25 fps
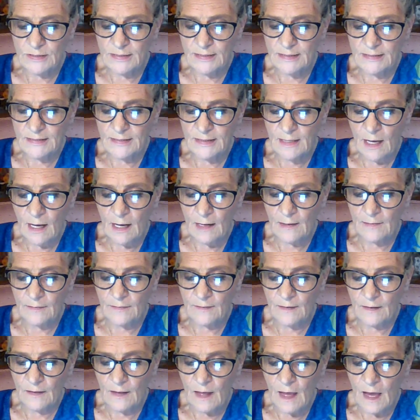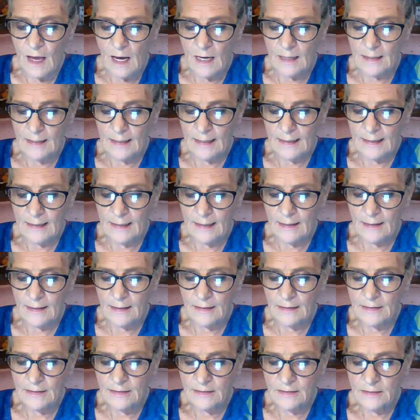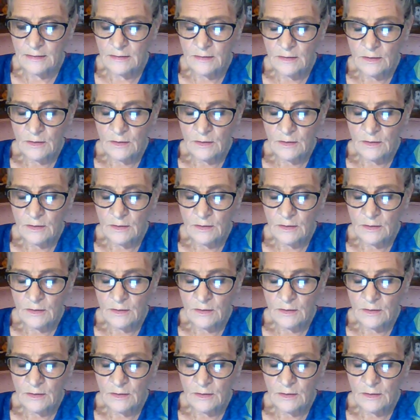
He's gotten the lot, I guess."